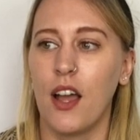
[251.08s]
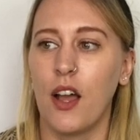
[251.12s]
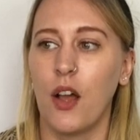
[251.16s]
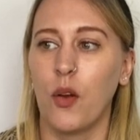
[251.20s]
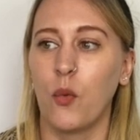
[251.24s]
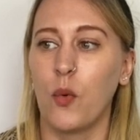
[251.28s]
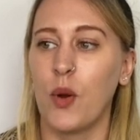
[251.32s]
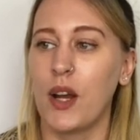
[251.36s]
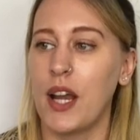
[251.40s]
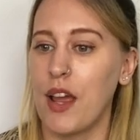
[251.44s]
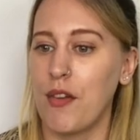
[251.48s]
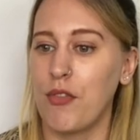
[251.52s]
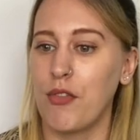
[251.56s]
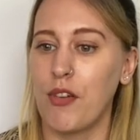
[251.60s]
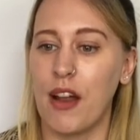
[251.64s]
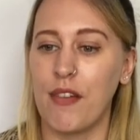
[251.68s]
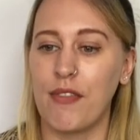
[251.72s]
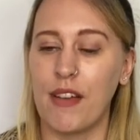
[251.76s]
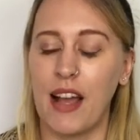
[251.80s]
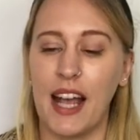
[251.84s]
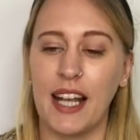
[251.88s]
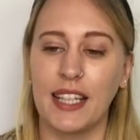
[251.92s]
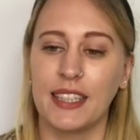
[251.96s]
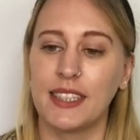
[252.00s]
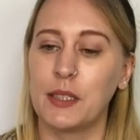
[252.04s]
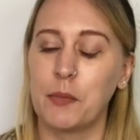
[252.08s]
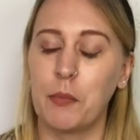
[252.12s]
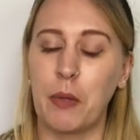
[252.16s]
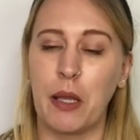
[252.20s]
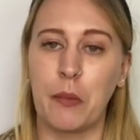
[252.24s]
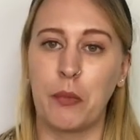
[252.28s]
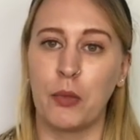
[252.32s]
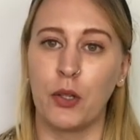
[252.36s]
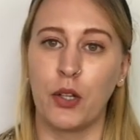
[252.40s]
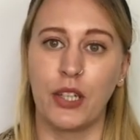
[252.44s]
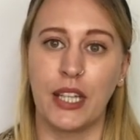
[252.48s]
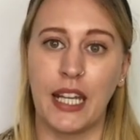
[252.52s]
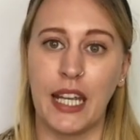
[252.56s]
whenever I've asked
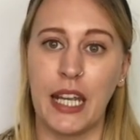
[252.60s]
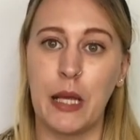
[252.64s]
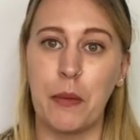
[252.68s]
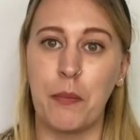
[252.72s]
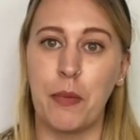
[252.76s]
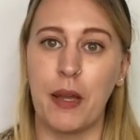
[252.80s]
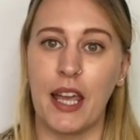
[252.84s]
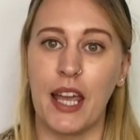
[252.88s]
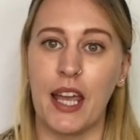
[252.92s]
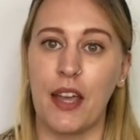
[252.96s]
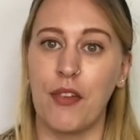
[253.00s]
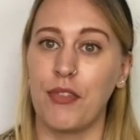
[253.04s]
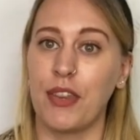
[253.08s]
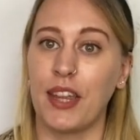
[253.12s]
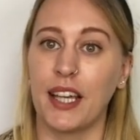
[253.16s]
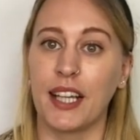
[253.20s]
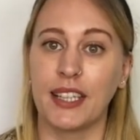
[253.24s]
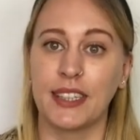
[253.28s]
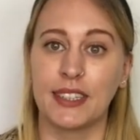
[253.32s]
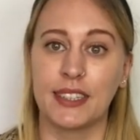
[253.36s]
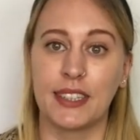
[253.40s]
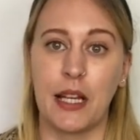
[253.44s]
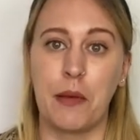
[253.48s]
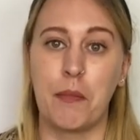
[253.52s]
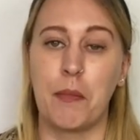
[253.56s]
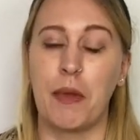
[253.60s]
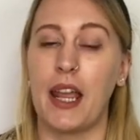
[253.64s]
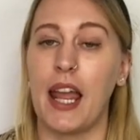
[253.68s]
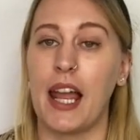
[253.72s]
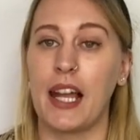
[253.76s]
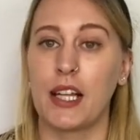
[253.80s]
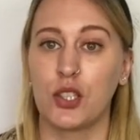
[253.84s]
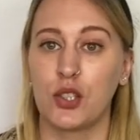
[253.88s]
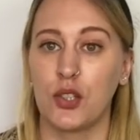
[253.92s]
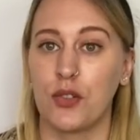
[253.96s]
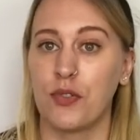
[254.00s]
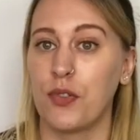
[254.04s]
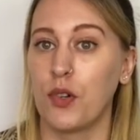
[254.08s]
people on eBay if they can send me
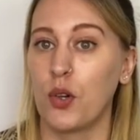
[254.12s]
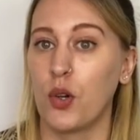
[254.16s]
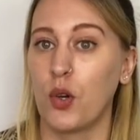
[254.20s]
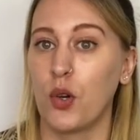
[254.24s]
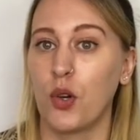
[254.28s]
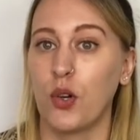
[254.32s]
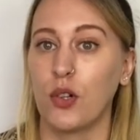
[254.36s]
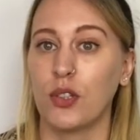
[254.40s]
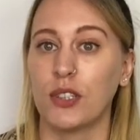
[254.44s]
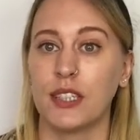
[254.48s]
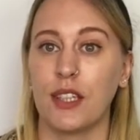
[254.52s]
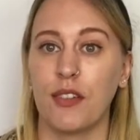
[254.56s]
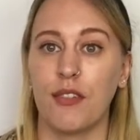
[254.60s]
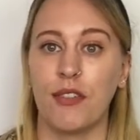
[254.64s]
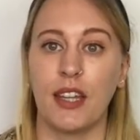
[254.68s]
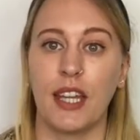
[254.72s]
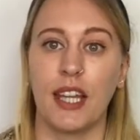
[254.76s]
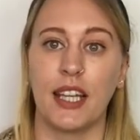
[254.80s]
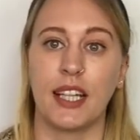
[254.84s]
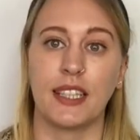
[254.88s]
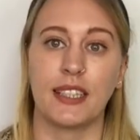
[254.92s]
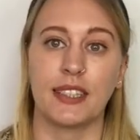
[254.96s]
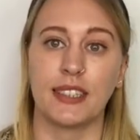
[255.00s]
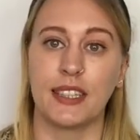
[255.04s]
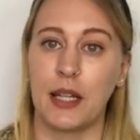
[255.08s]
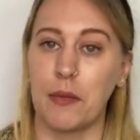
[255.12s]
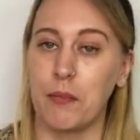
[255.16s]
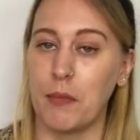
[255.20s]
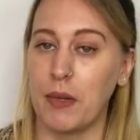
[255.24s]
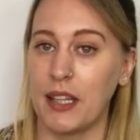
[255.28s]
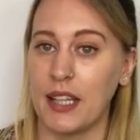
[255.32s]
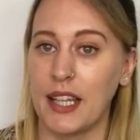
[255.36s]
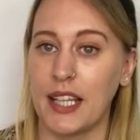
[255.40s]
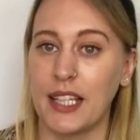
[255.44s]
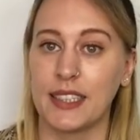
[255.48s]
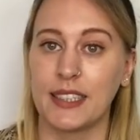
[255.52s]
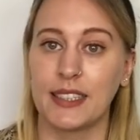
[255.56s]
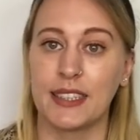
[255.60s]
extra photos, if they can send me
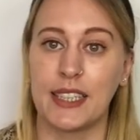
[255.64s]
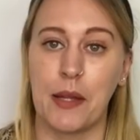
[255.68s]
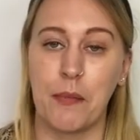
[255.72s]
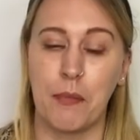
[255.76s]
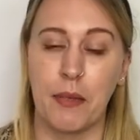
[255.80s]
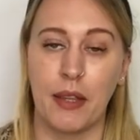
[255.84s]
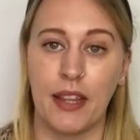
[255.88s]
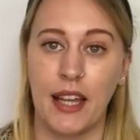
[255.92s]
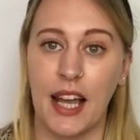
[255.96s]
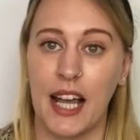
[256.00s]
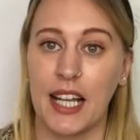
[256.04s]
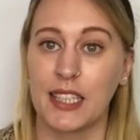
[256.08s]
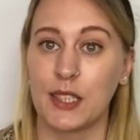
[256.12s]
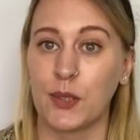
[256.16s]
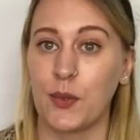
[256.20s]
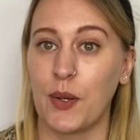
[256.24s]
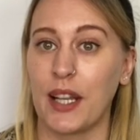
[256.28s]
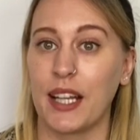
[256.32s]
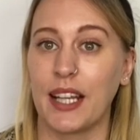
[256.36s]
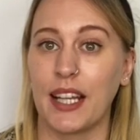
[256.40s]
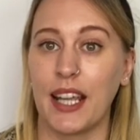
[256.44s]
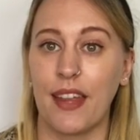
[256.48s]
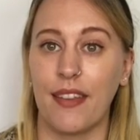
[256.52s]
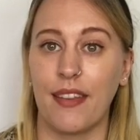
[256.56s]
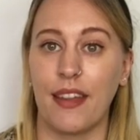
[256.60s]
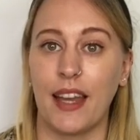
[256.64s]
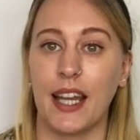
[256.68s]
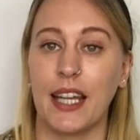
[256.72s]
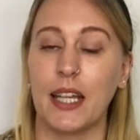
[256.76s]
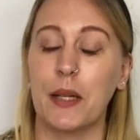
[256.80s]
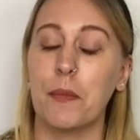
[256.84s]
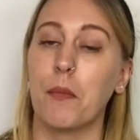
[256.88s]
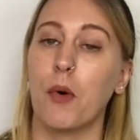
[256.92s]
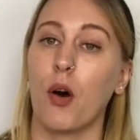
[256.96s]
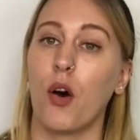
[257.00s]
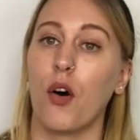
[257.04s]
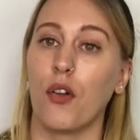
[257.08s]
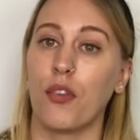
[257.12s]
this, send me that, so I can get the
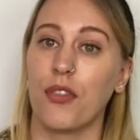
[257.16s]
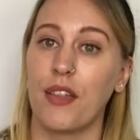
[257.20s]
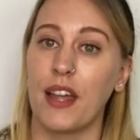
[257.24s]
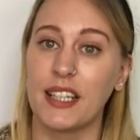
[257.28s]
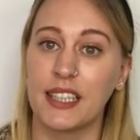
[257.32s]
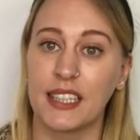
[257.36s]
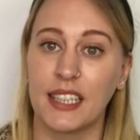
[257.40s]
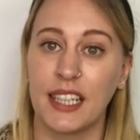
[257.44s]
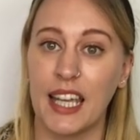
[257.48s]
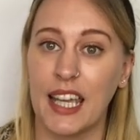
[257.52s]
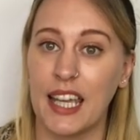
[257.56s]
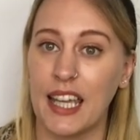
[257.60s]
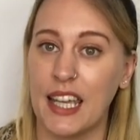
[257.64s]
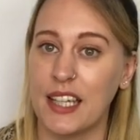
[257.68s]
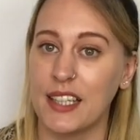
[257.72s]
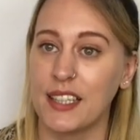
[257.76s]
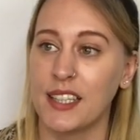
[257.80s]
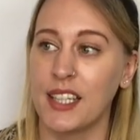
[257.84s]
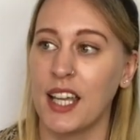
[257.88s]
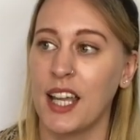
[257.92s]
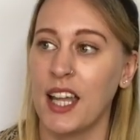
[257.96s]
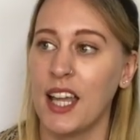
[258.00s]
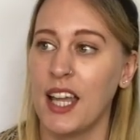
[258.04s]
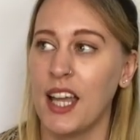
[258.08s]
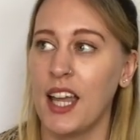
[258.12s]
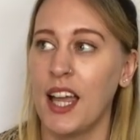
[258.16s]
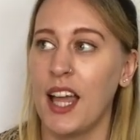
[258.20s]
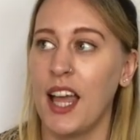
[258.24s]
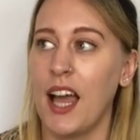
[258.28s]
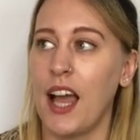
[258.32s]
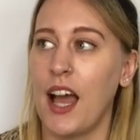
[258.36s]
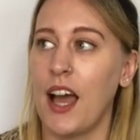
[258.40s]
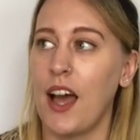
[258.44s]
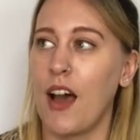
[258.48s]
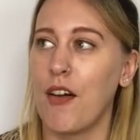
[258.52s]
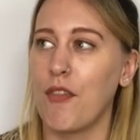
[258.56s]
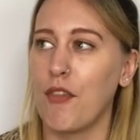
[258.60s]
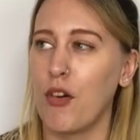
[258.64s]
item authenticated,
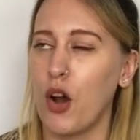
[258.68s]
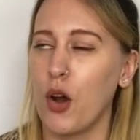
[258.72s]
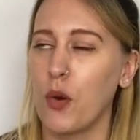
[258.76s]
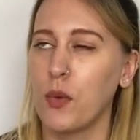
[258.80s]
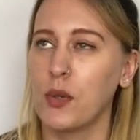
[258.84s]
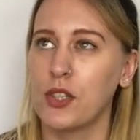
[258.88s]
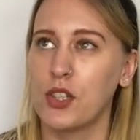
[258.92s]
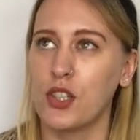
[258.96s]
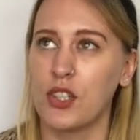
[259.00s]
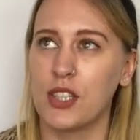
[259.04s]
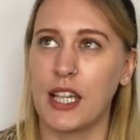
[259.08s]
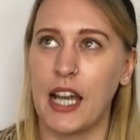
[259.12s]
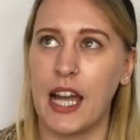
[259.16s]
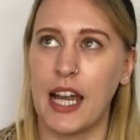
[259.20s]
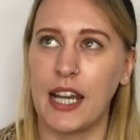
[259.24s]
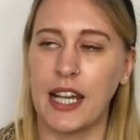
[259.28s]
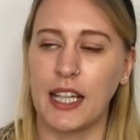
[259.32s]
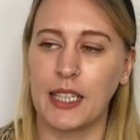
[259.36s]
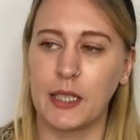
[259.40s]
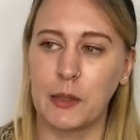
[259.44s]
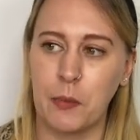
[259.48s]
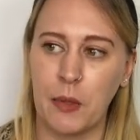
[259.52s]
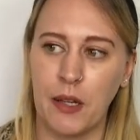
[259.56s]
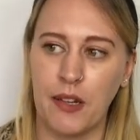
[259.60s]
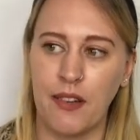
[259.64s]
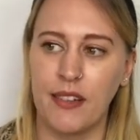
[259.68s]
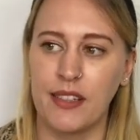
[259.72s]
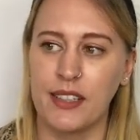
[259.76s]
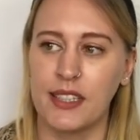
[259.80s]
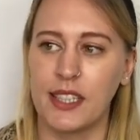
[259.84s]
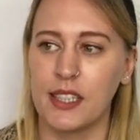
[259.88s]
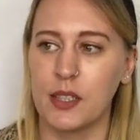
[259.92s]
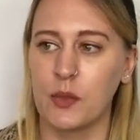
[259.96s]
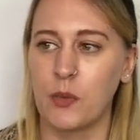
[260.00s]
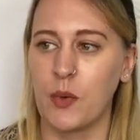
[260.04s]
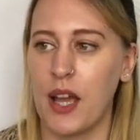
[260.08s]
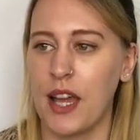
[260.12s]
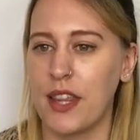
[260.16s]
I've always just had
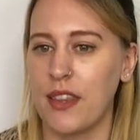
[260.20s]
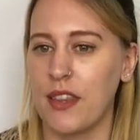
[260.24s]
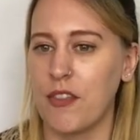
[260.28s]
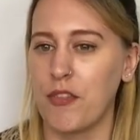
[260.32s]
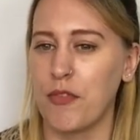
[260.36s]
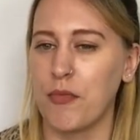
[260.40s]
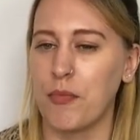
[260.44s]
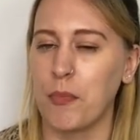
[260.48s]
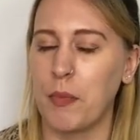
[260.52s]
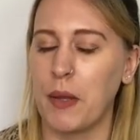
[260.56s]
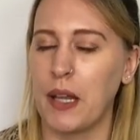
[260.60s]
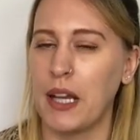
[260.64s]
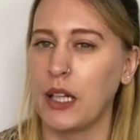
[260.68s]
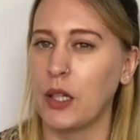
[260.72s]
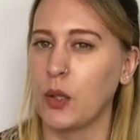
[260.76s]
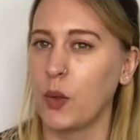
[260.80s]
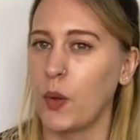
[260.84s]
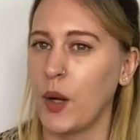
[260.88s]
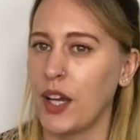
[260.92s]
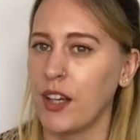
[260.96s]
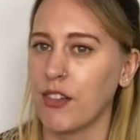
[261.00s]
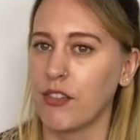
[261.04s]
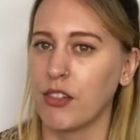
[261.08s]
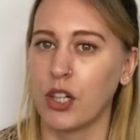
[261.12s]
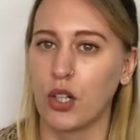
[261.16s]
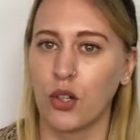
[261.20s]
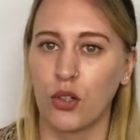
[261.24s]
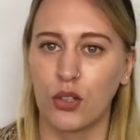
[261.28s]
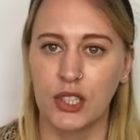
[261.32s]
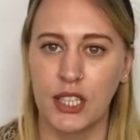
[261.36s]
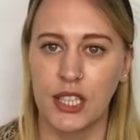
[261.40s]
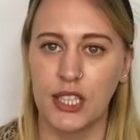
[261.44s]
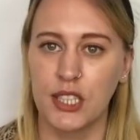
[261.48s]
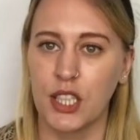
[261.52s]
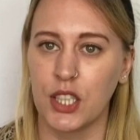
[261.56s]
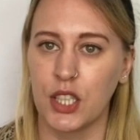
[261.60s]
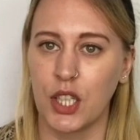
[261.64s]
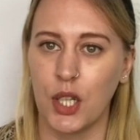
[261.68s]
experiences where they've been quite
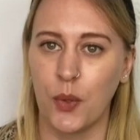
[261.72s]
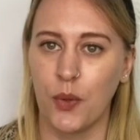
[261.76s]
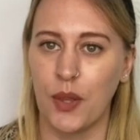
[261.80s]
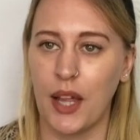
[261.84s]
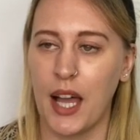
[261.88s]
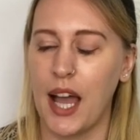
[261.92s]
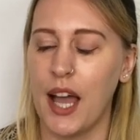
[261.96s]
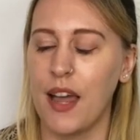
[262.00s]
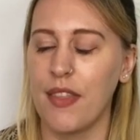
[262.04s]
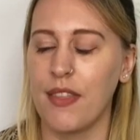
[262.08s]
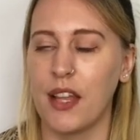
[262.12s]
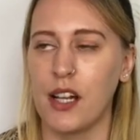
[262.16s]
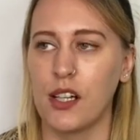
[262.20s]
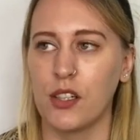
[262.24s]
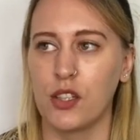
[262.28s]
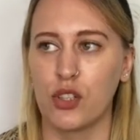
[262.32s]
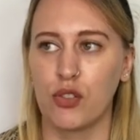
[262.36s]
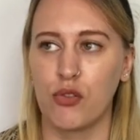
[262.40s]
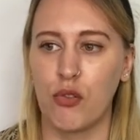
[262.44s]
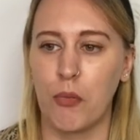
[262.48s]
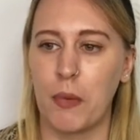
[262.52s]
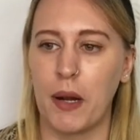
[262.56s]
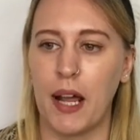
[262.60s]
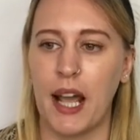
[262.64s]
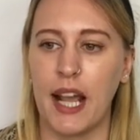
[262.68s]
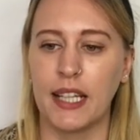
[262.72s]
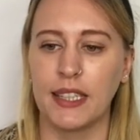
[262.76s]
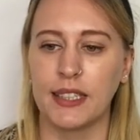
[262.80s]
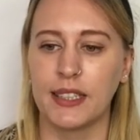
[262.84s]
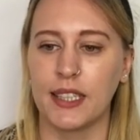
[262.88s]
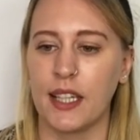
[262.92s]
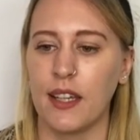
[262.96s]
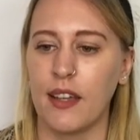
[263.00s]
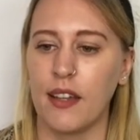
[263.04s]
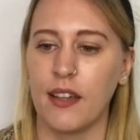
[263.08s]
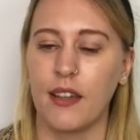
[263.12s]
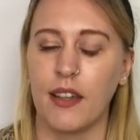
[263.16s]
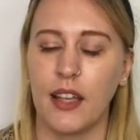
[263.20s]
reluctant to do that, and they'll just reply and
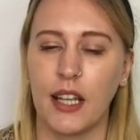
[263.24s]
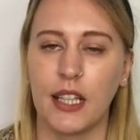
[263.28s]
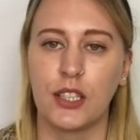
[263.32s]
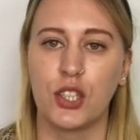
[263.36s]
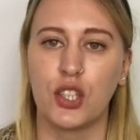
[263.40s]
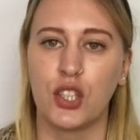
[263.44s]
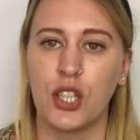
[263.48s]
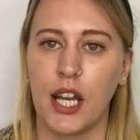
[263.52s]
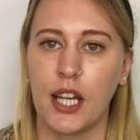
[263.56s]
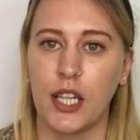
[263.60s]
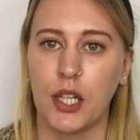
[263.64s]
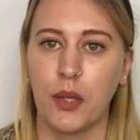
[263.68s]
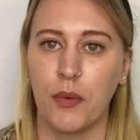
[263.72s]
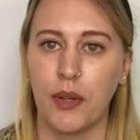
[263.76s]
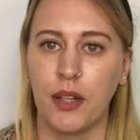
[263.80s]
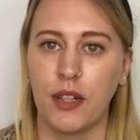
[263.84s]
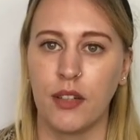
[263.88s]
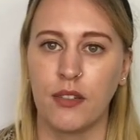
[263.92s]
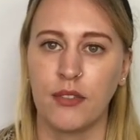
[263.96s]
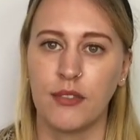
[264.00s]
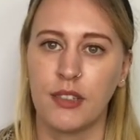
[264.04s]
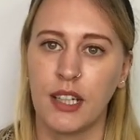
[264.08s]
say it's genuine.